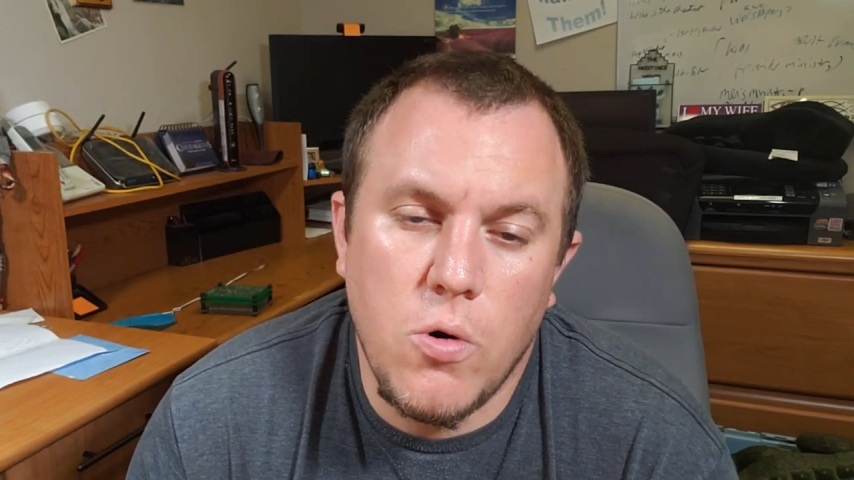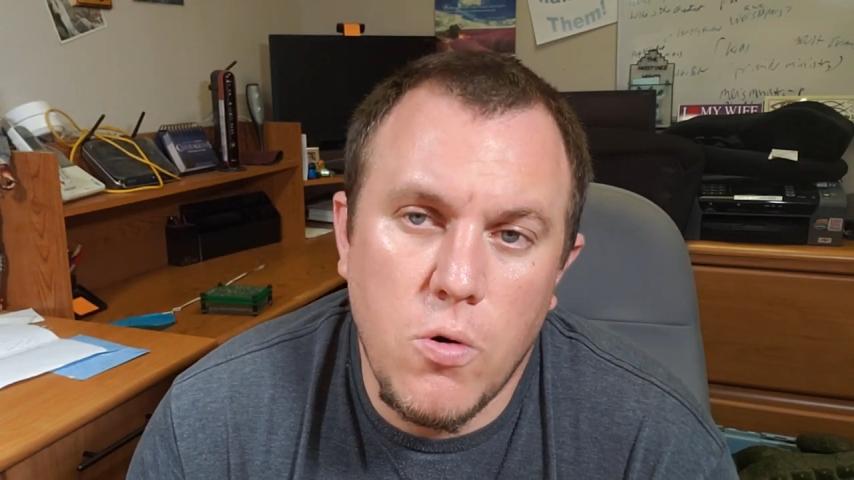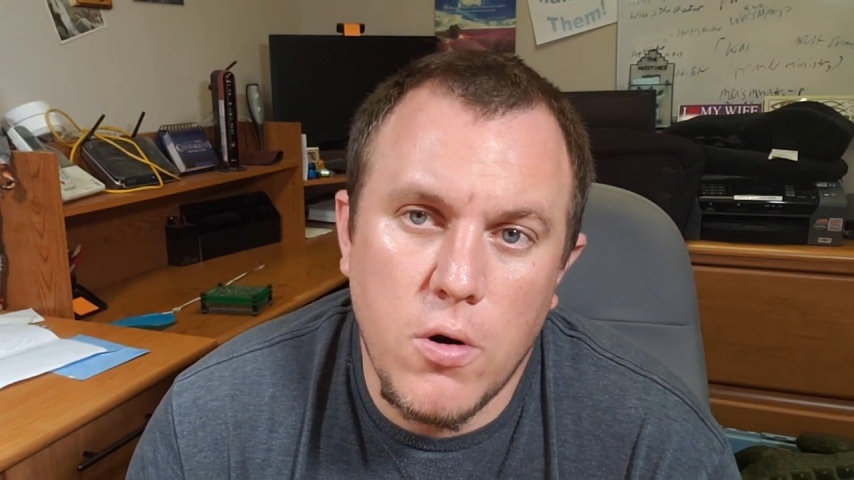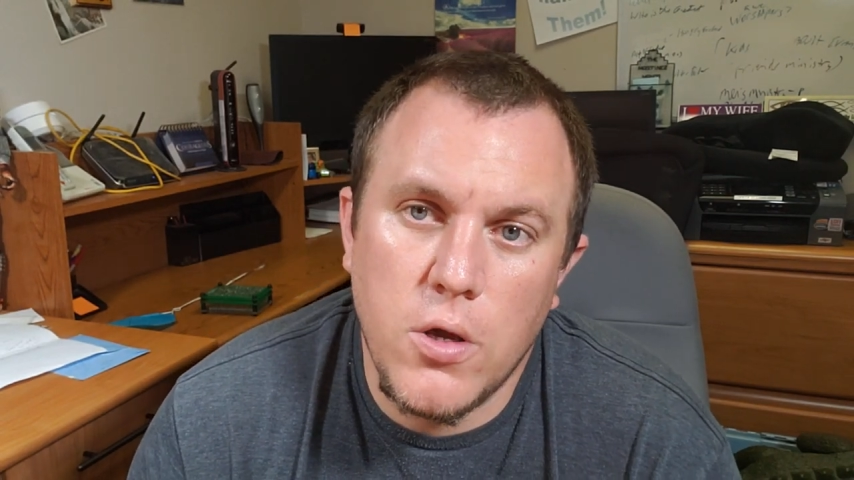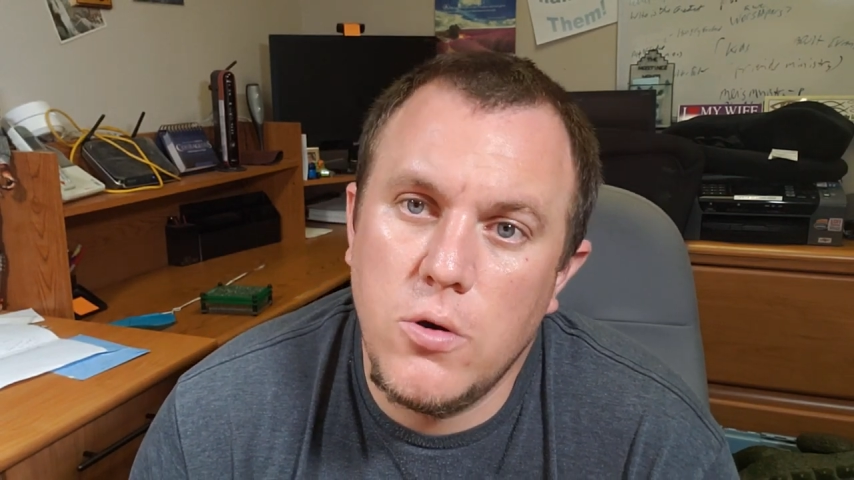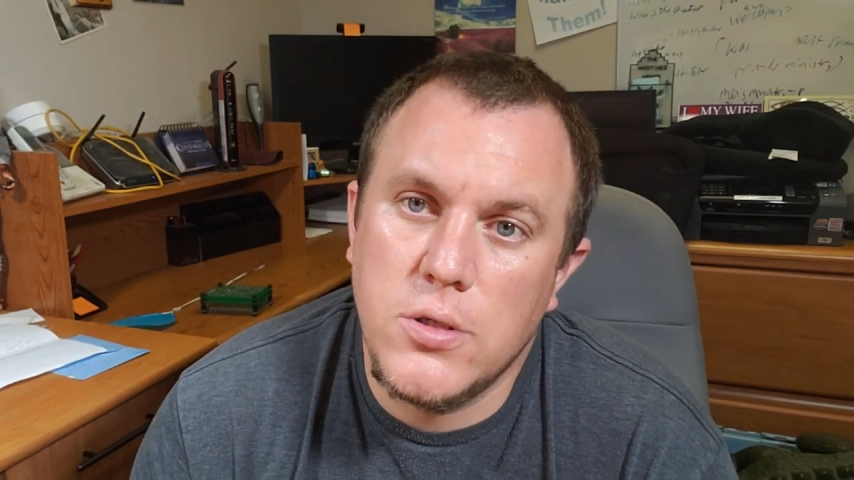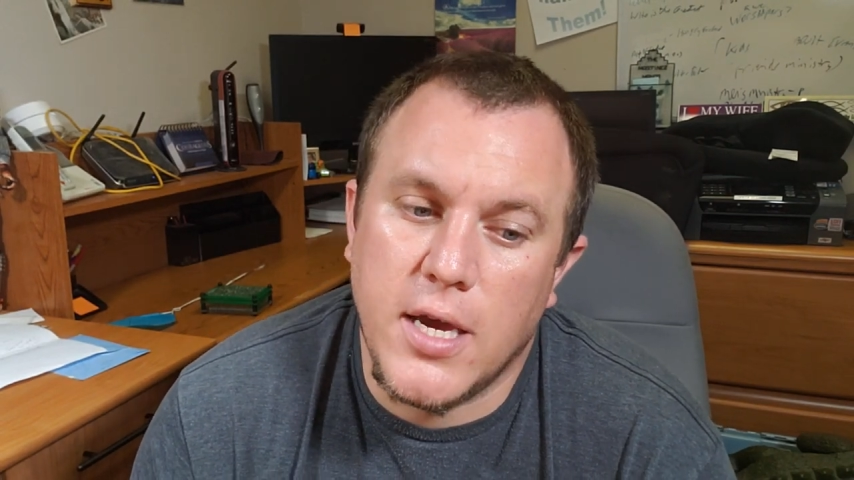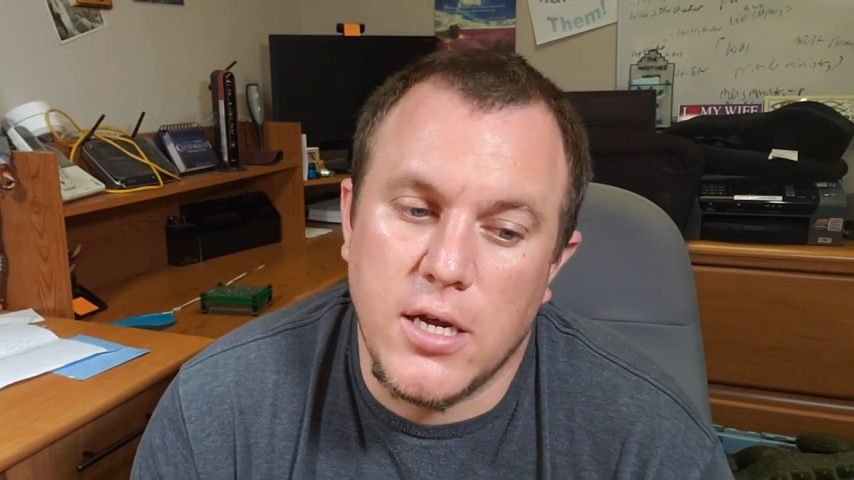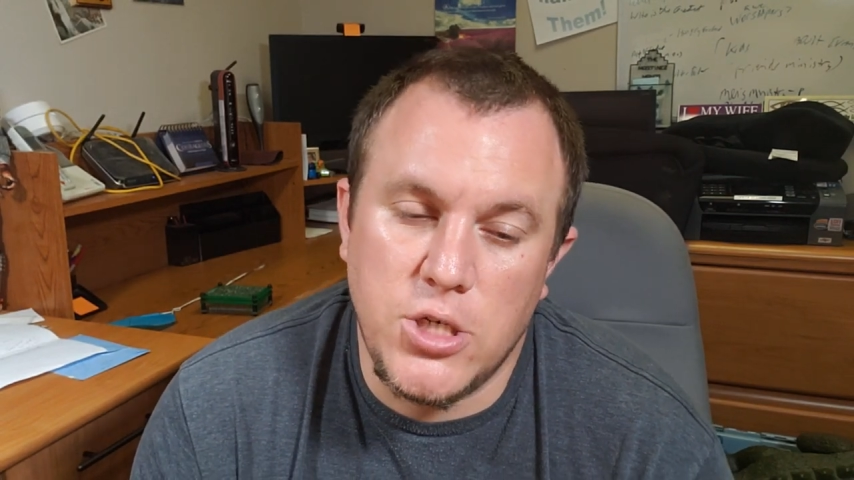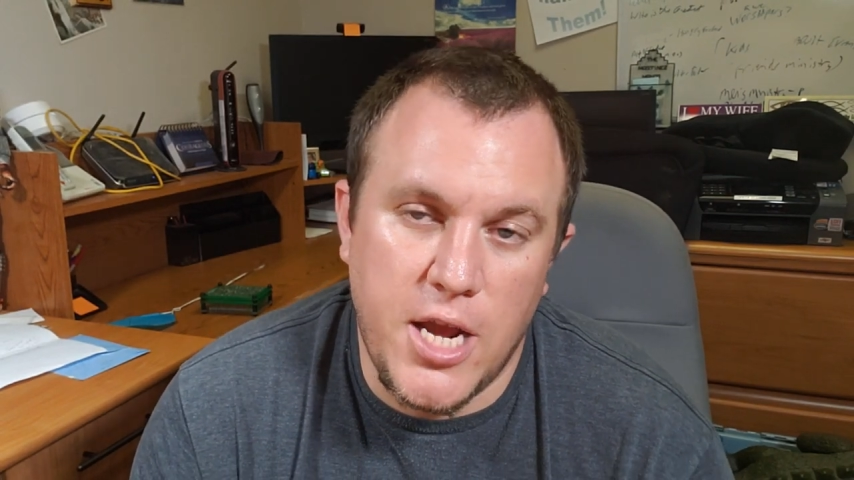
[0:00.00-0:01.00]
Or use
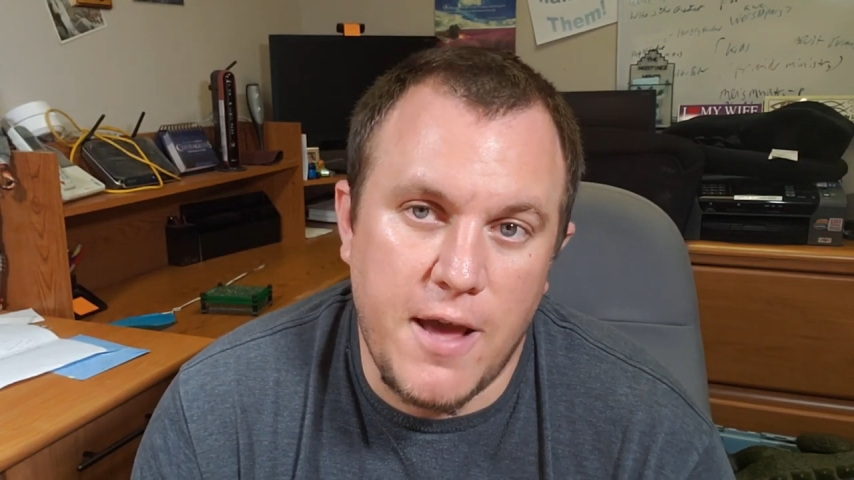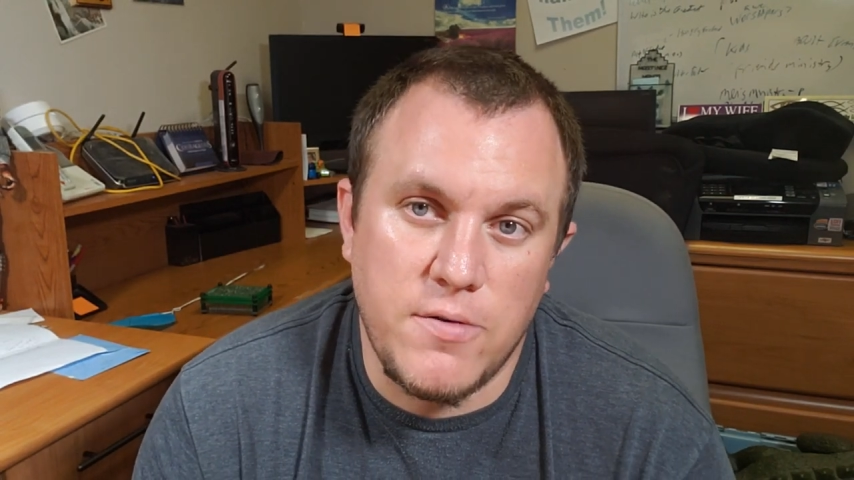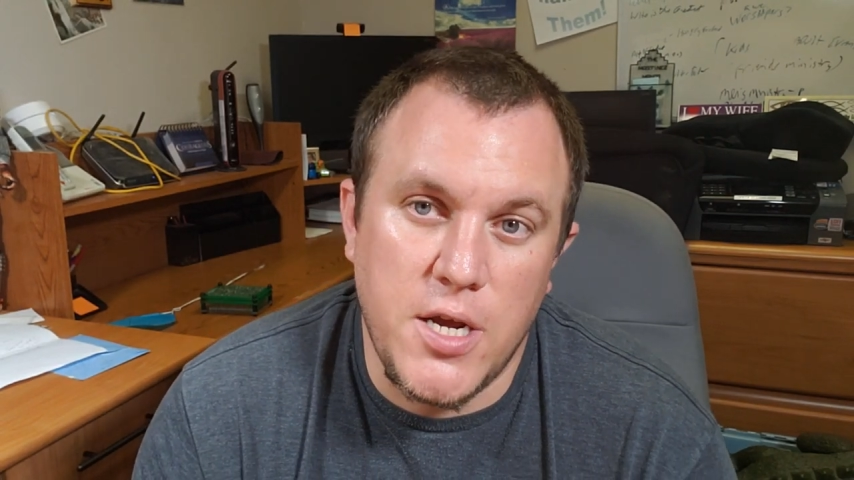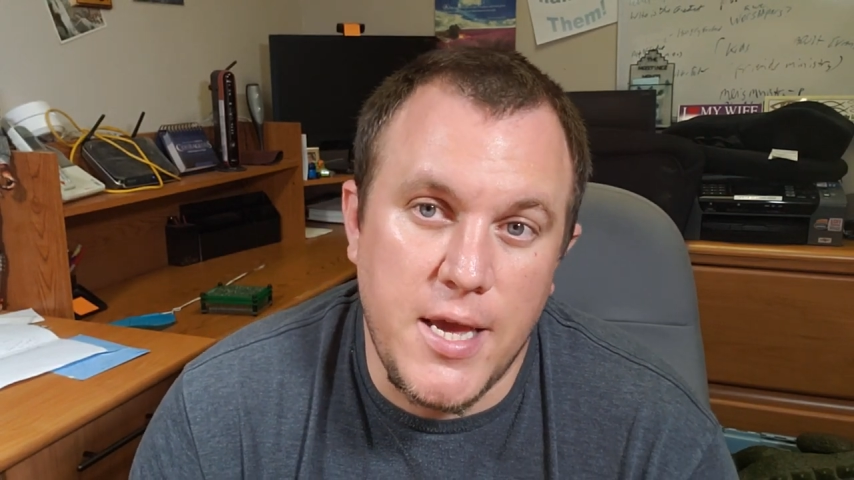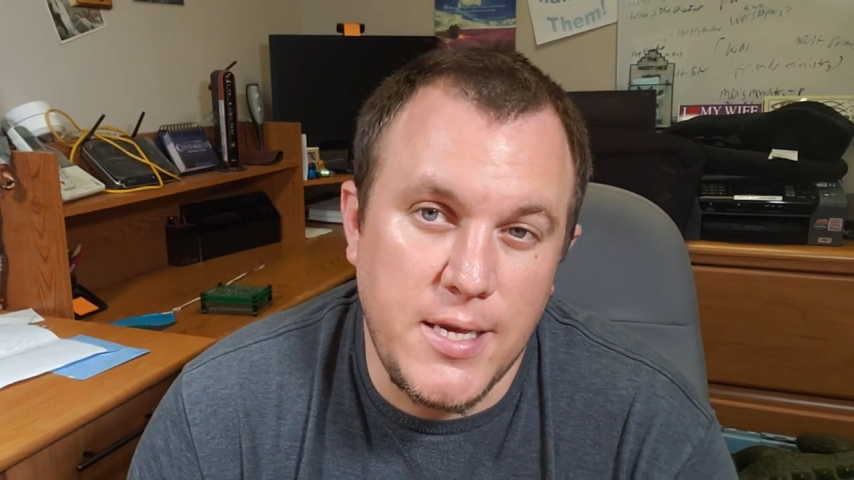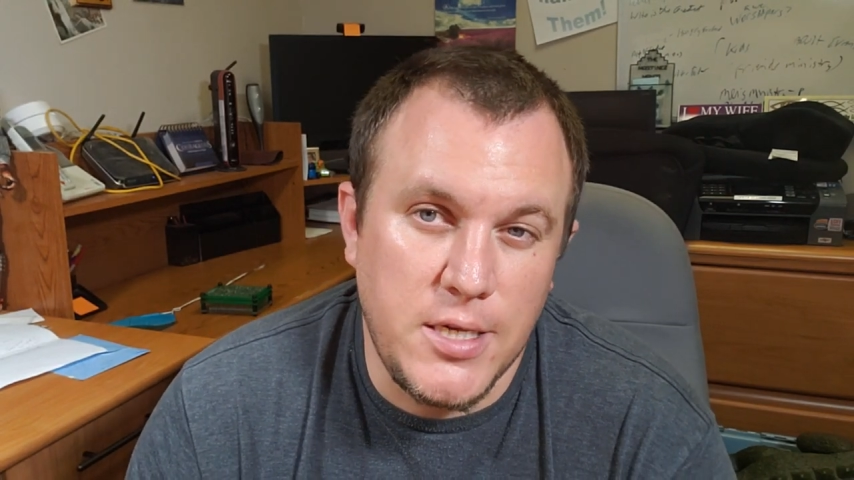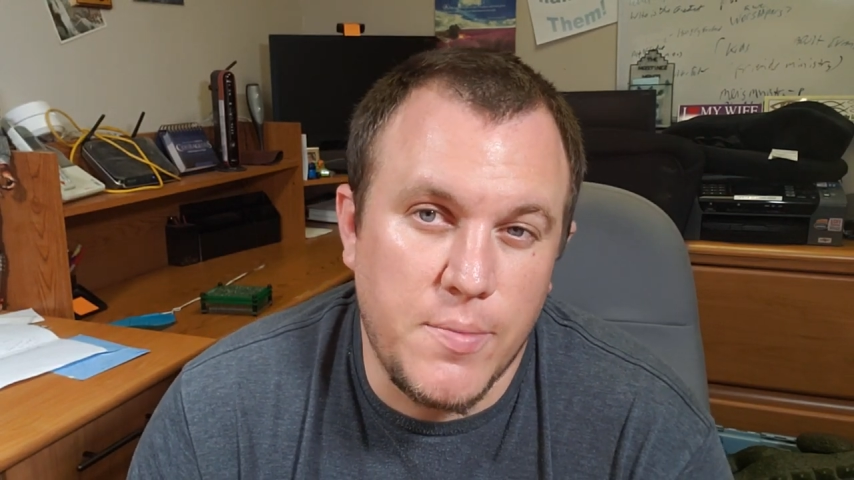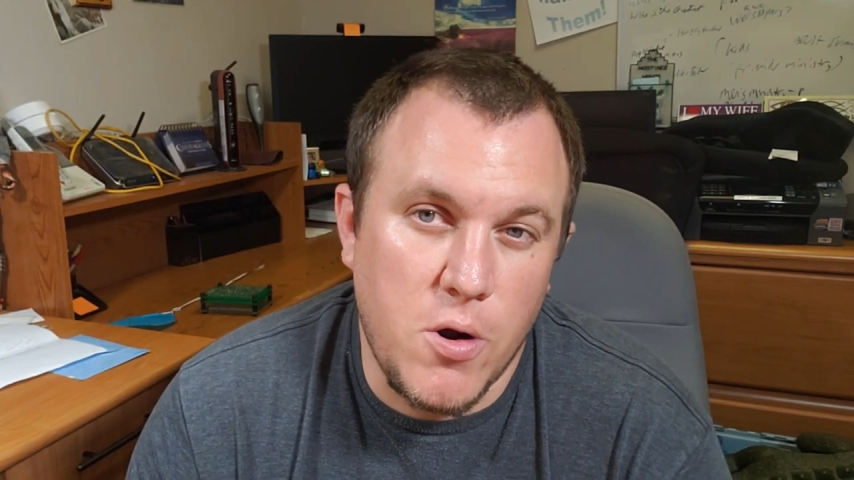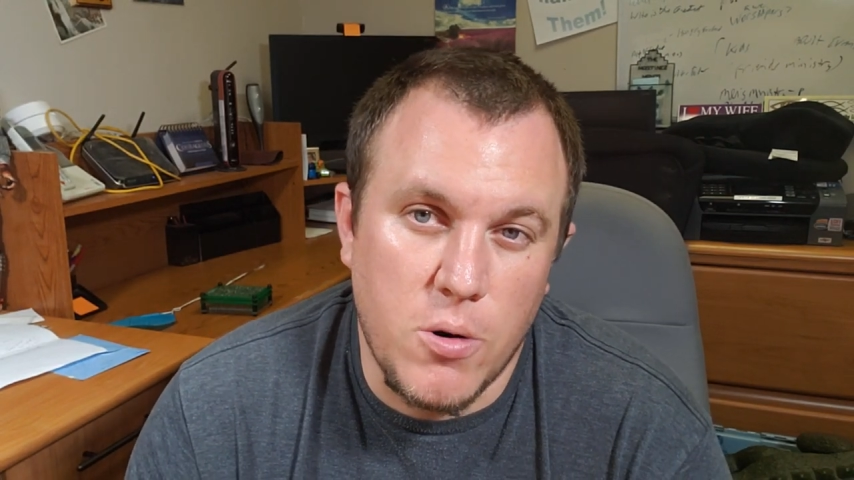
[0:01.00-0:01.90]
like a J F J Easy Pro